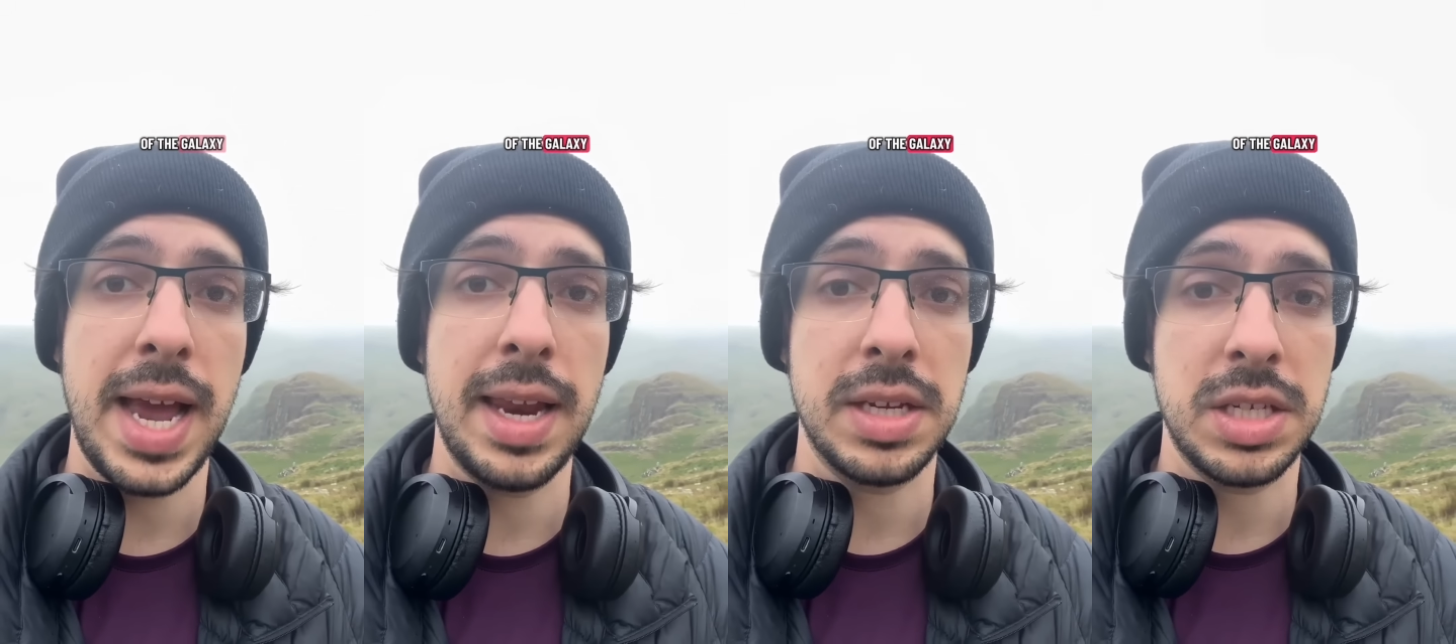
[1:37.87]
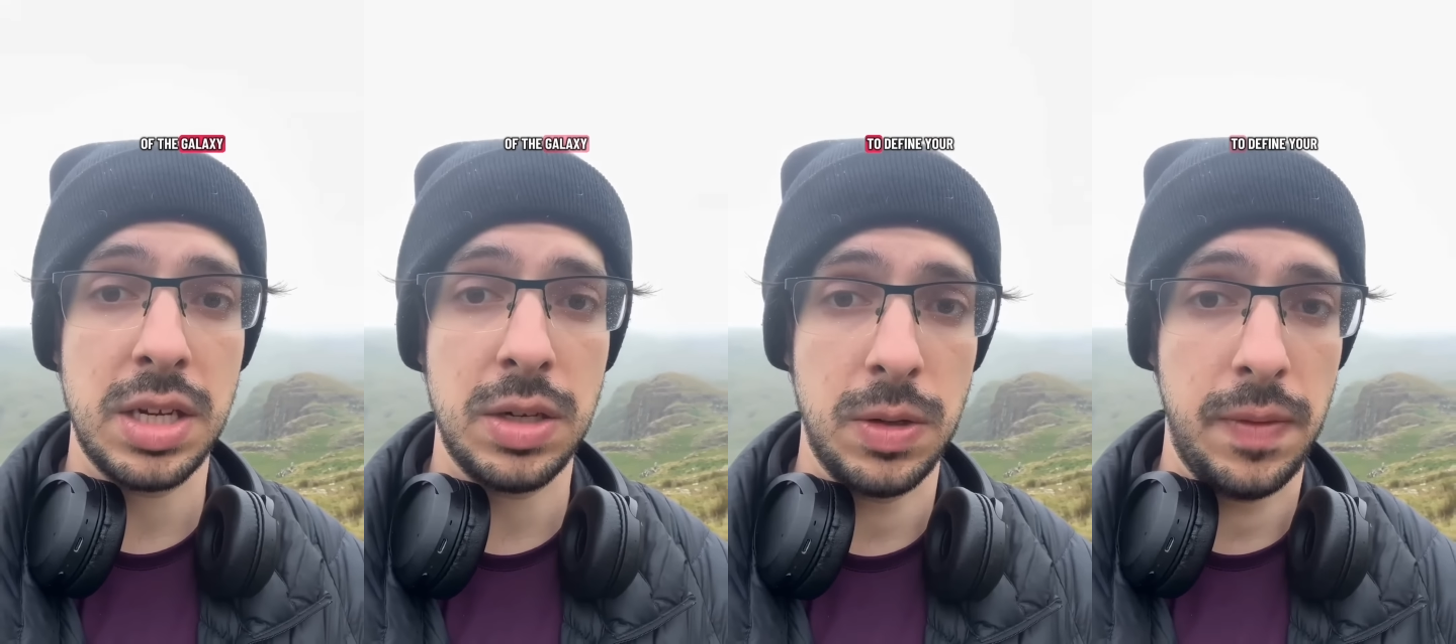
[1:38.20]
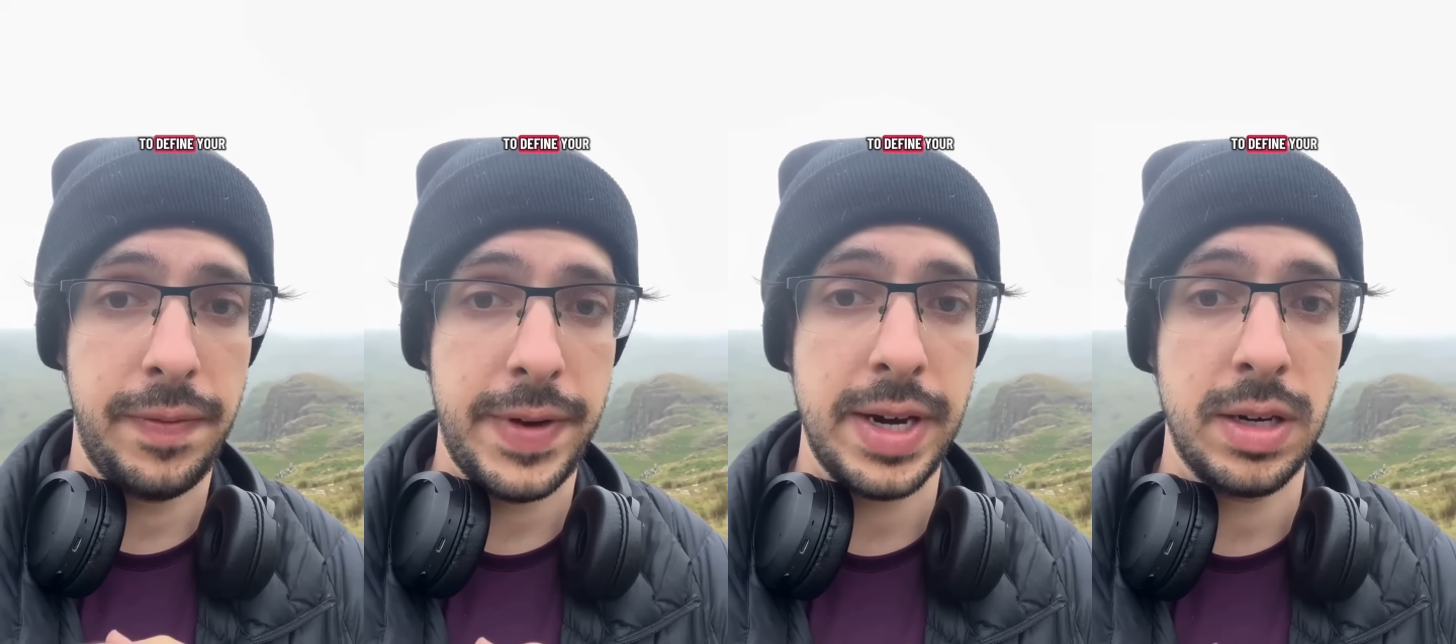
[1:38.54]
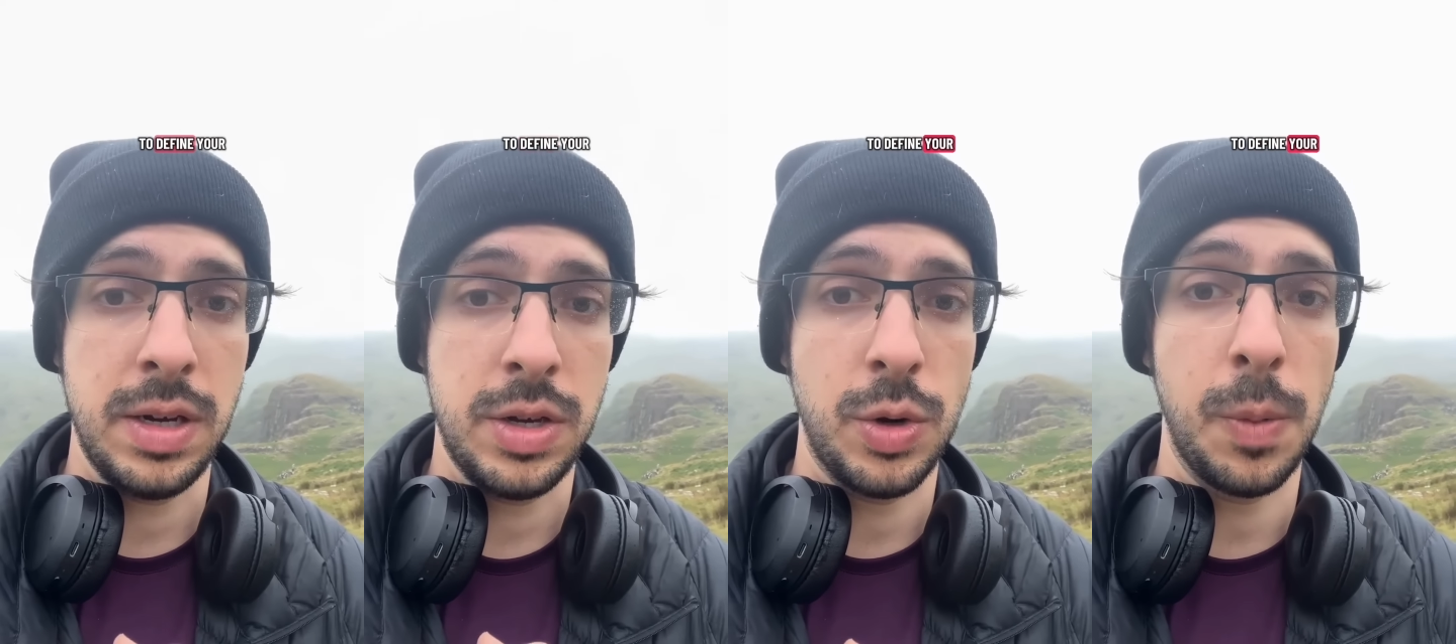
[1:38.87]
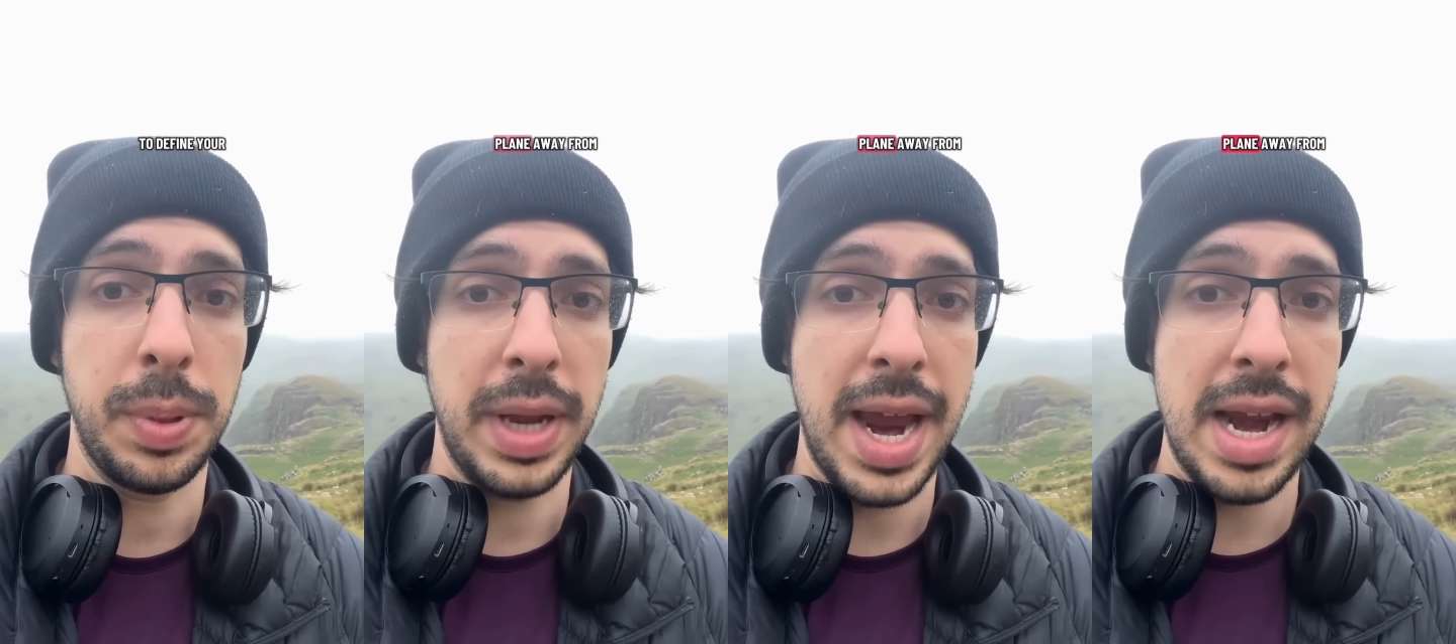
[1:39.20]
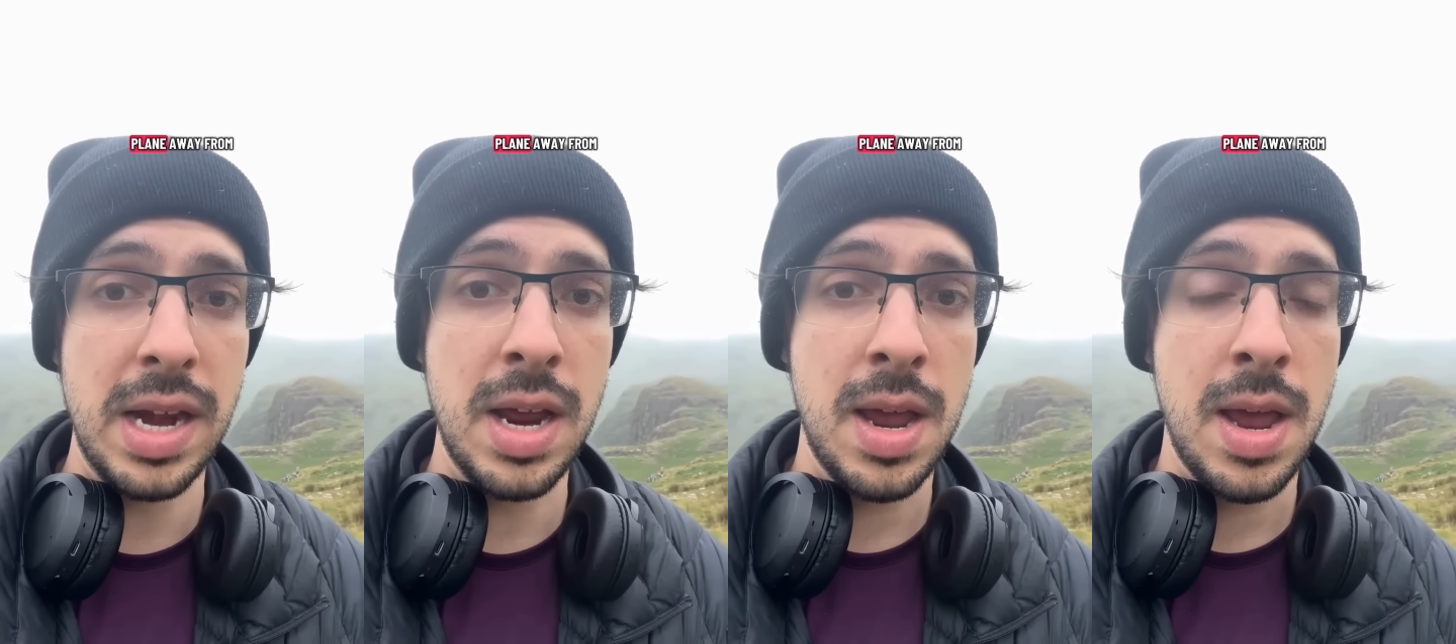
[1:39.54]
galaxy to define your
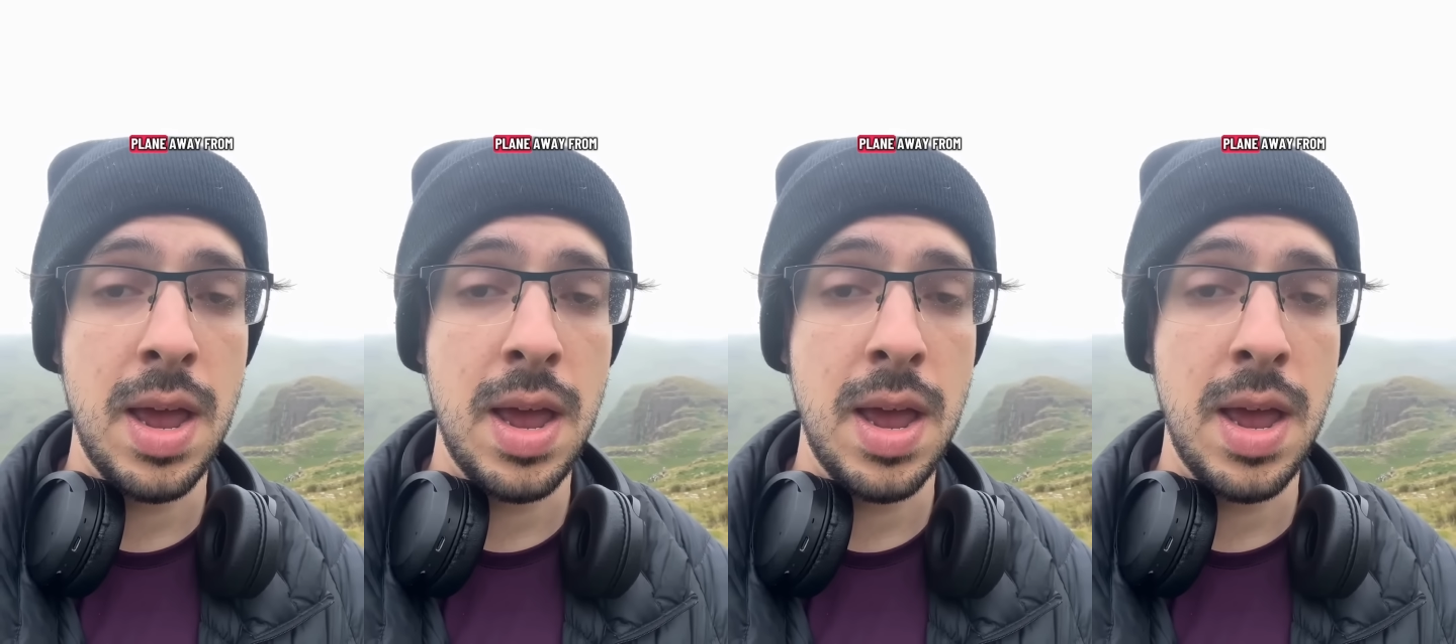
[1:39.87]
plane,